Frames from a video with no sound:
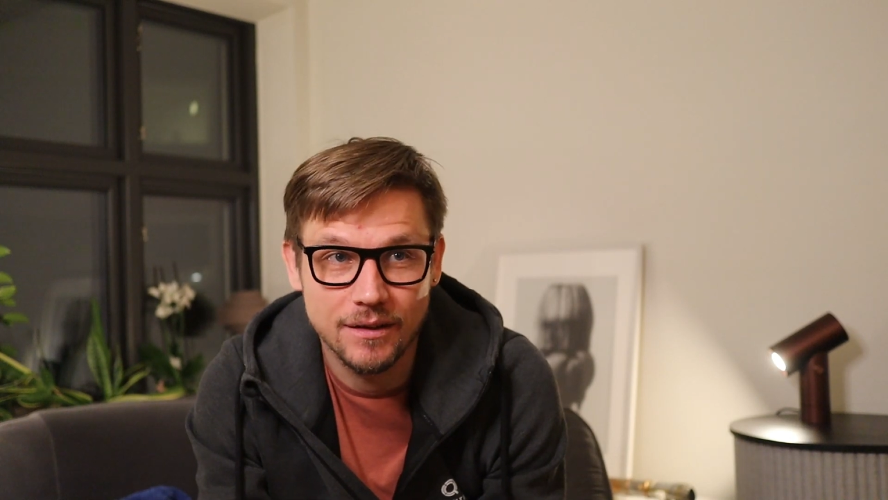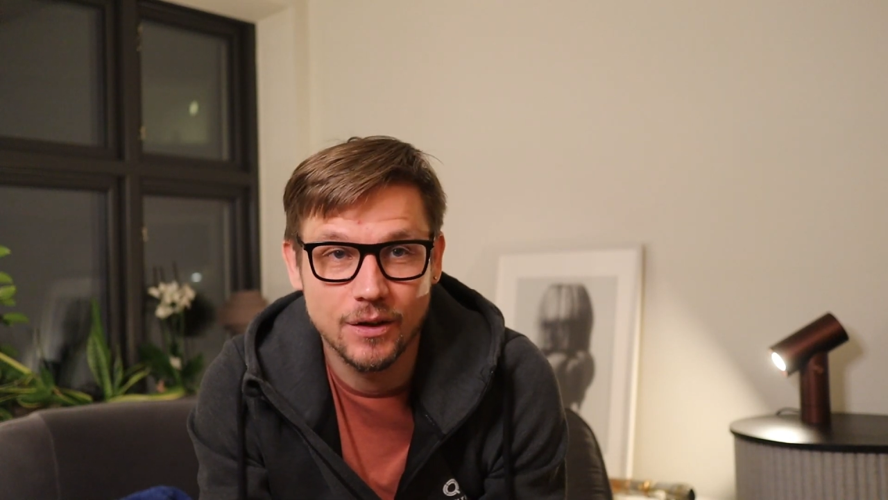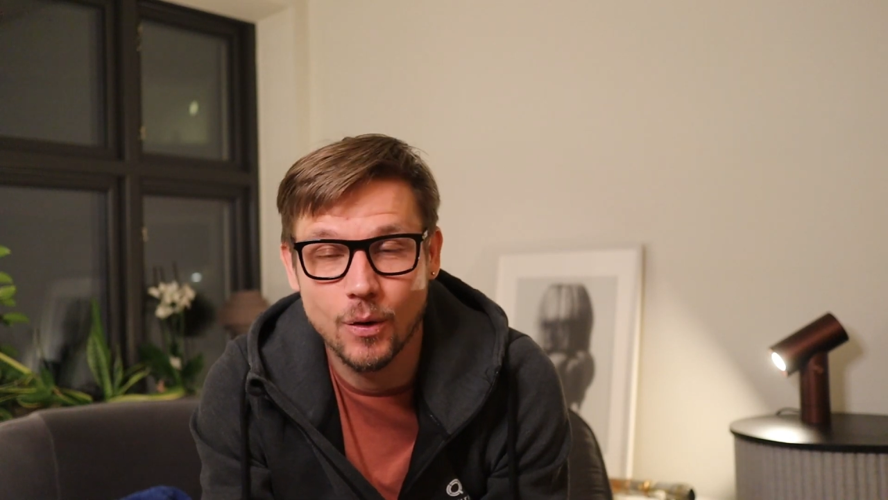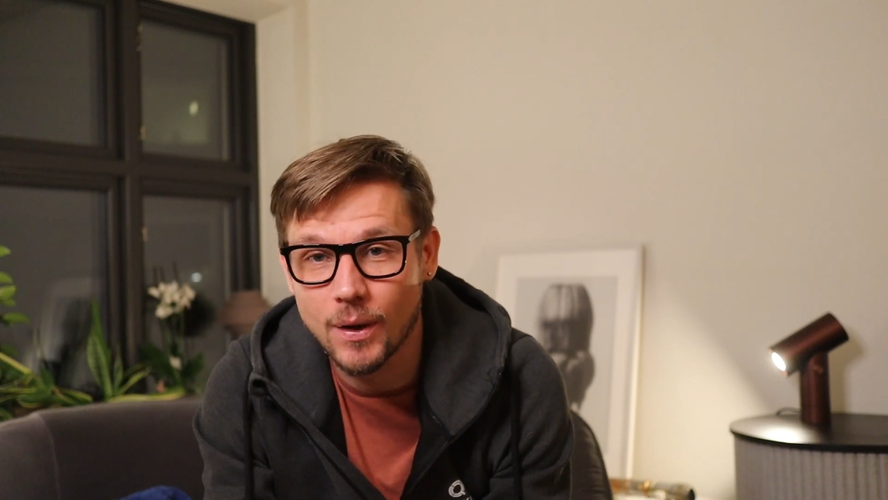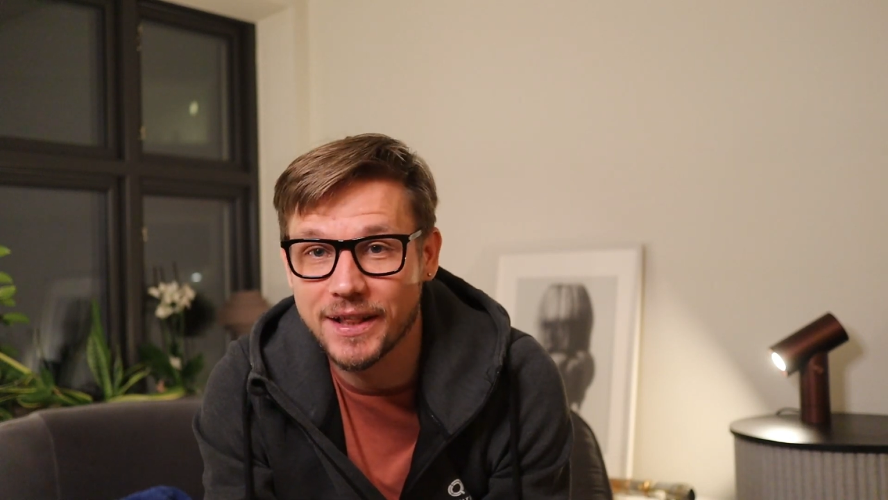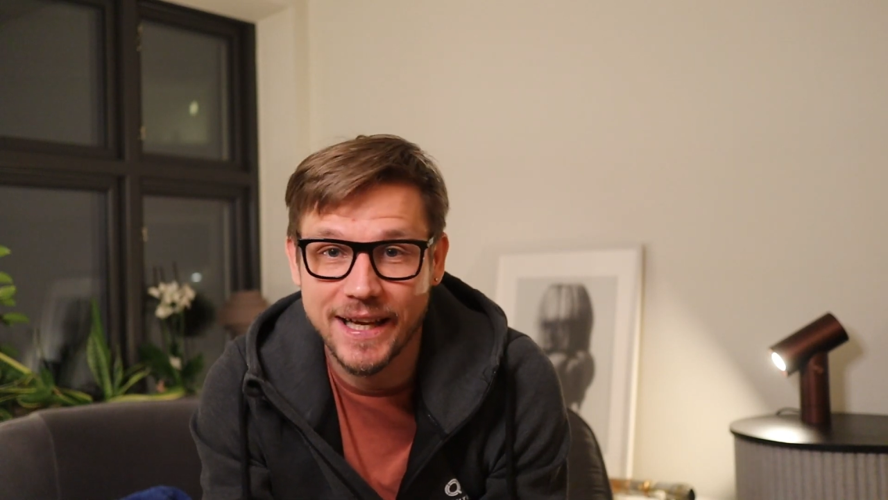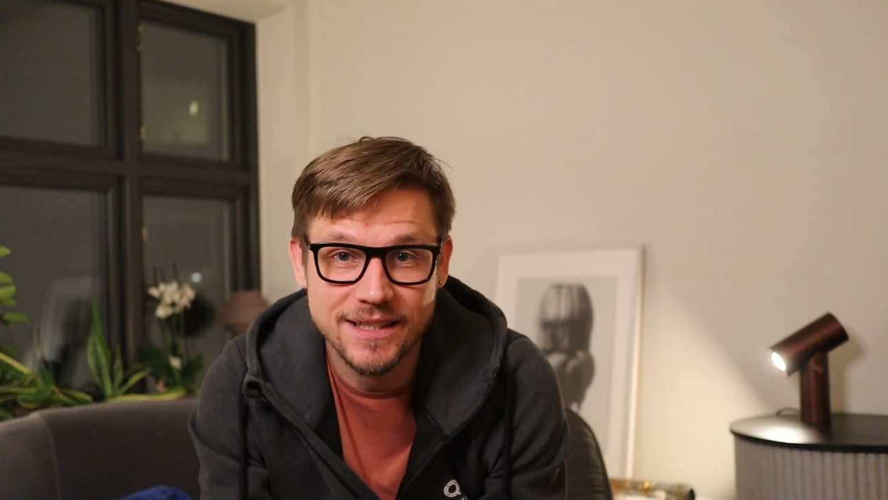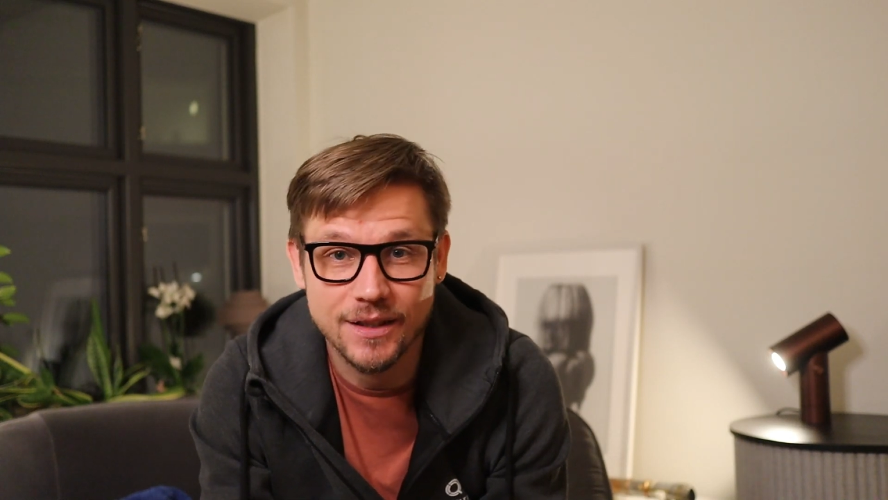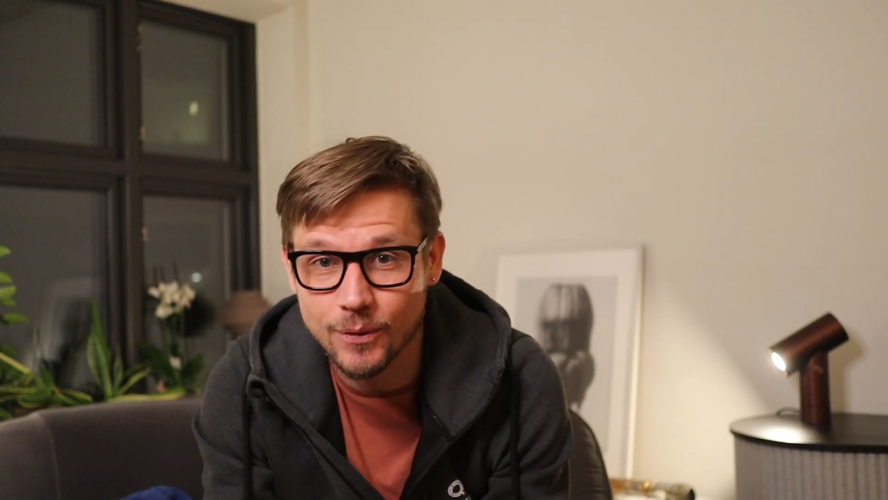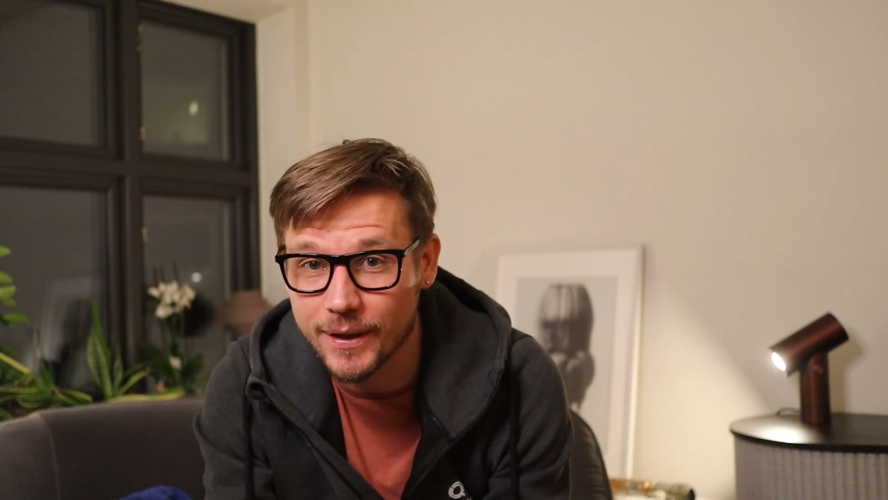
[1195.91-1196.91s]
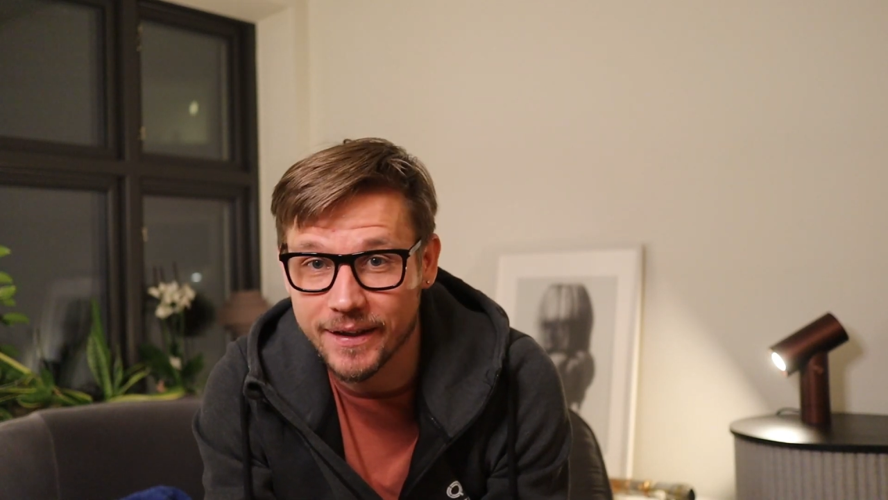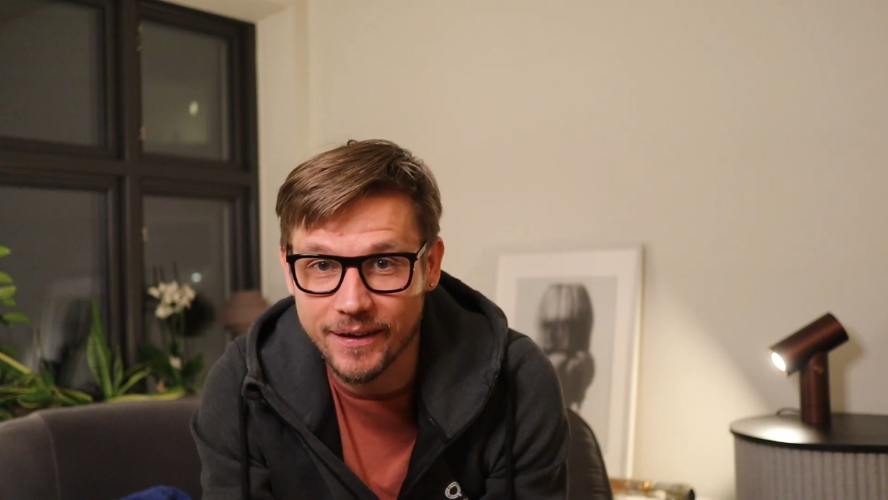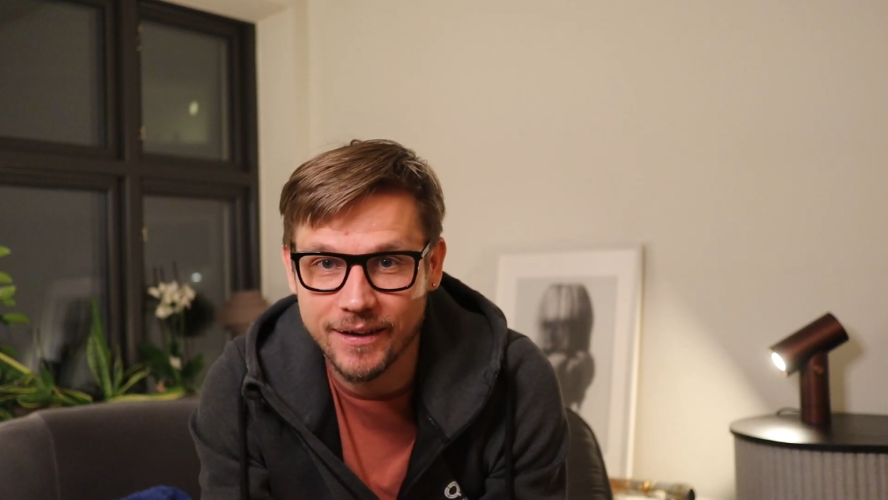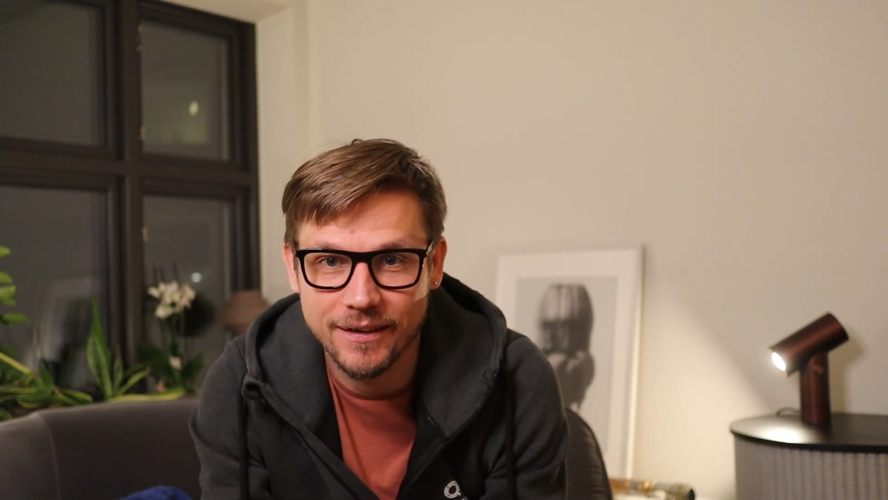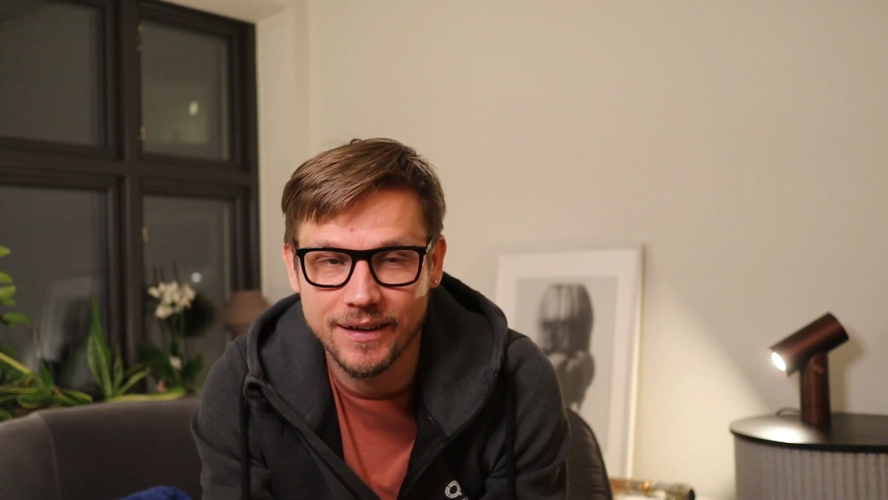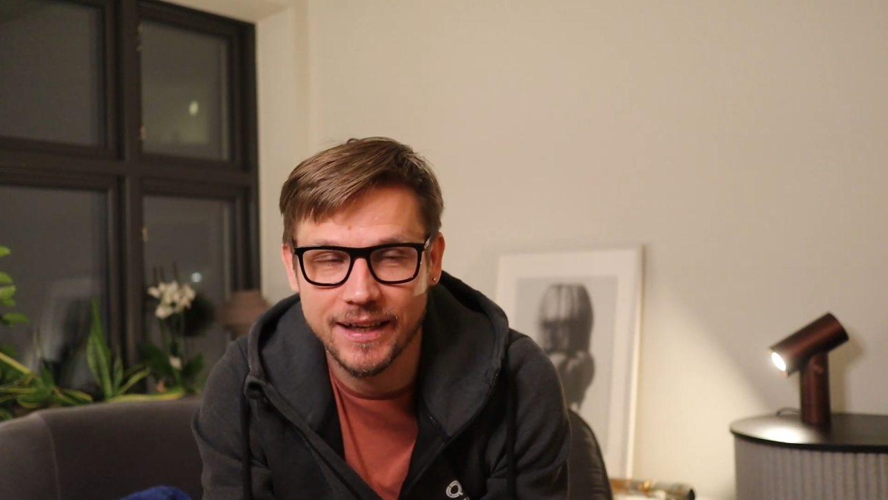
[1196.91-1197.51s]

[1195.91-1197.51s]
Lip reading: no one likes a quitter,